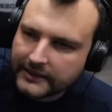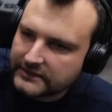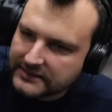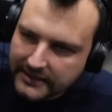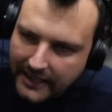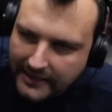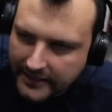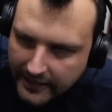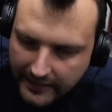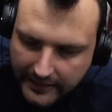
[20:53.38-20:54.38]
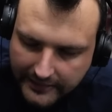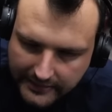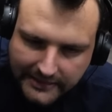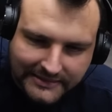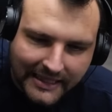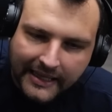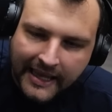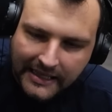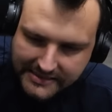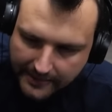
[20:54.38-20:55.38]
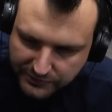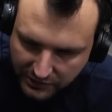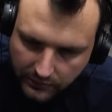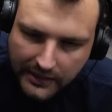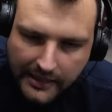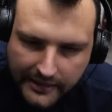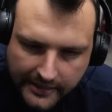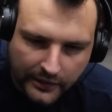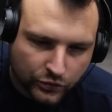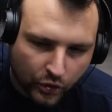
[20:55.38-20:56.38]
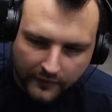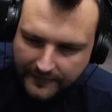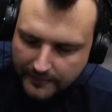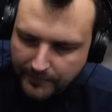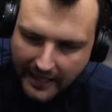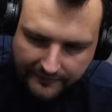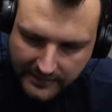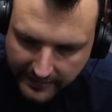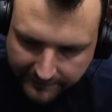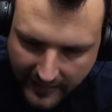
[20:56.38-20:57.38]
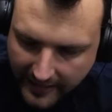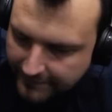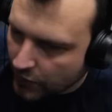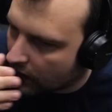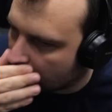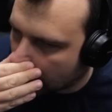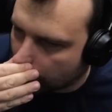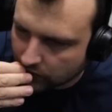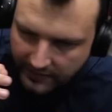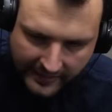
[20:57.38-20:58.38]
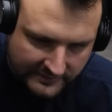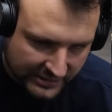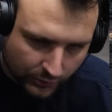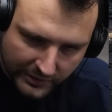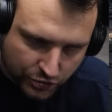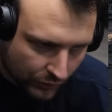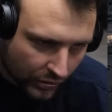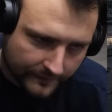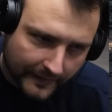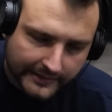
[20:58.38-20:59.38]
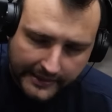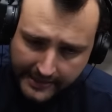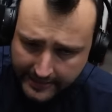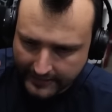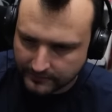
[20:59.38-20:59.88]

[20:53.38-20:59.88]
is nothing. This tank has absolutely nothing to offer. Play with E5, you are going to have so much more fun. In